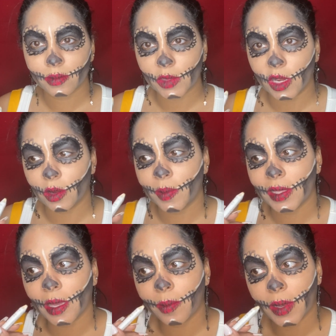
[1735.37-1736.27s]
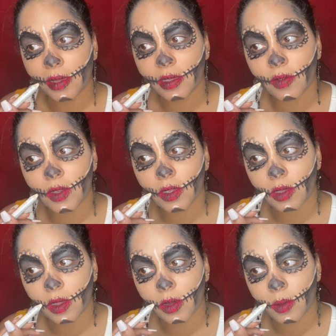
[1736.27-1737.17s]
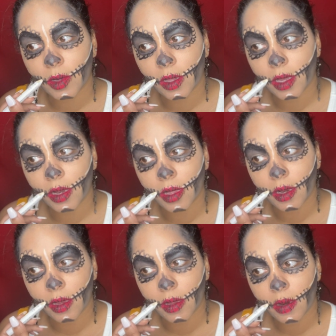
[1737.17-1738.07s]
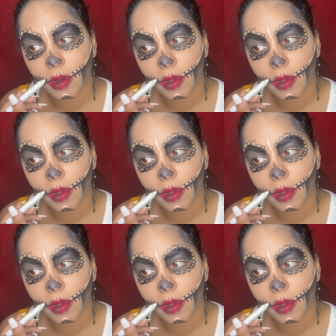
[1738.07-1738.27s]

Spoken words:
Already put that black to give us just a little bit of light hitting it.